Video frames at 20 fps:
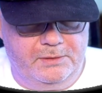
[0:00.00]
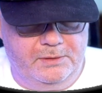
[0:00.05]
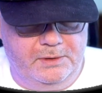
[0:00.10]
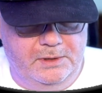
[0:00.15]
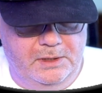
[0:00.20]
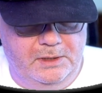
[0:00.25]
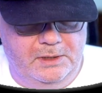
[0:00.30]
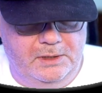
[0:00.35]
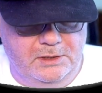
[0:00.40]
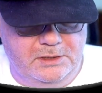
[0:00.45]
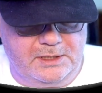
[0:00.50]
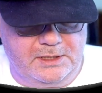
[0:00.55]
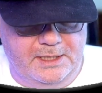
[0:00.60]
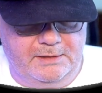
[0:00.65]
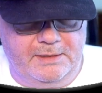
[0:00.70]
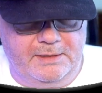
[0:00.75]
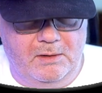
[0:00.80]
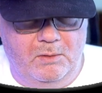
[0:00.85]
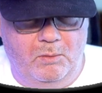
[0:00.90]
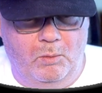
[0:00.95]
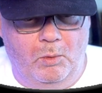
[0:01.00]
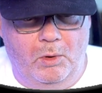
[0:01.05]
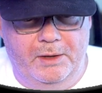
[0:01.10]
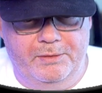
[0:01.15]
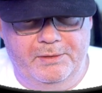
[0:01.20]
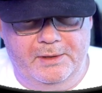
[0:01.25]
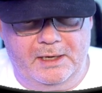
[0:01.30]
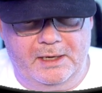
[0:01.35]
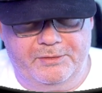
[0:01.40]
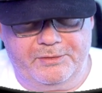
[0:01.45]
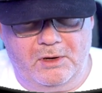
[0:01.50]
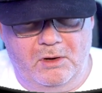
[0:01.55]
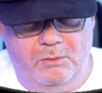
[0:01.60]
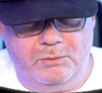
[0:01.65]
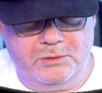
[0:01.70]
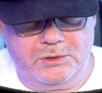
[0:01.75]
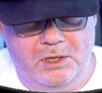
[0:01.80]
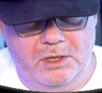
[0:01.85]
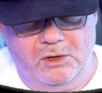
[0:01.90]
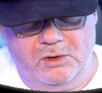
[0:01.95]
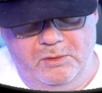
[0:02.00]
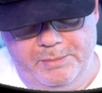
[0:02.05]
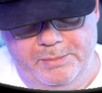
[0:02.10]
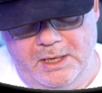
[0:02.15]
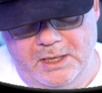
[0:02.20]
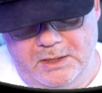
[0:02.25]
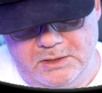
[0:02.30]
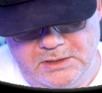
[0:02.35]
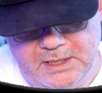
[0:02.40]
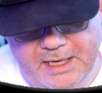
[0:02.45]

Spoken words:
Looks like that one that I thought was $100 had